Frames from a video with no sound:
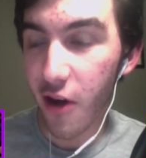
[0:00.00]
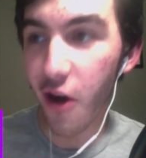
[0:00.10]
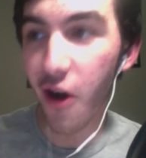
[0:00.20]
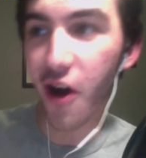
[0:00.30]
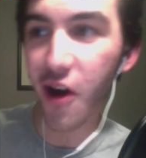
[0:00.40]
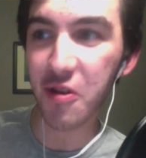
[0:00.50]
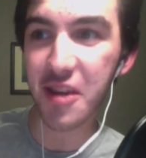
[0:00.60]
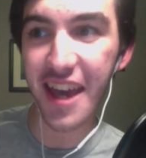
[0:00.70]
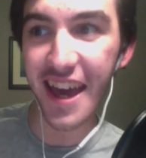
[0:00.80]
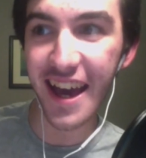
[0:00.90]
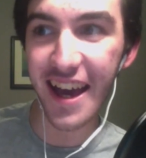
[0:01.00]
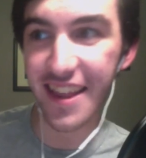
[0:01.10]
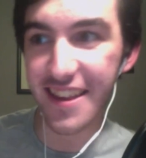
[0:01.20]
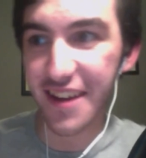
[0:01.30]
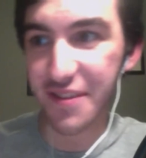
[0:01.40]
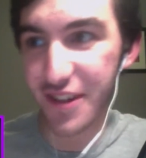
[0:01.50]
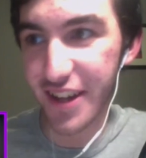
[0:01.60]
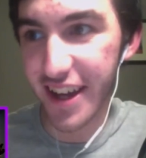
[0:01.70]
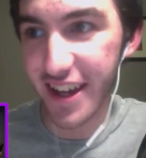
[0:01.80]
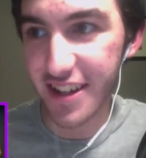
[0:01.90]
Oh, yeah, I
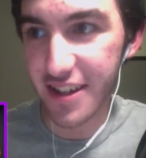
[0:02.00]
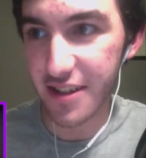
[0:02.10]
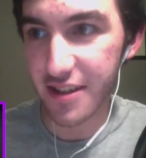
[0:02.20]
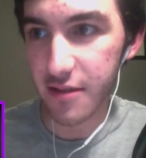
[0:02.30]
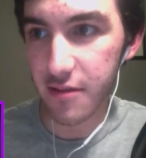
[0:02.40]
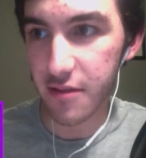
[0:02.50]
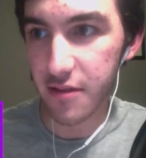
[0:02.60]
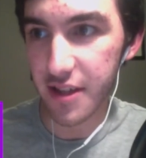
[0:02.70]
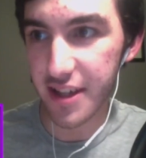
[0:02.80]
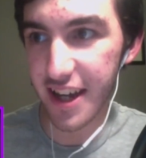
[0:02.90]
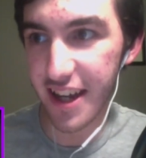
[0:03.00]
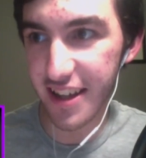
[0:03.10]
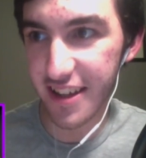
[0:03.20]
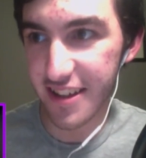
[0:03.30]
forgot. They got it.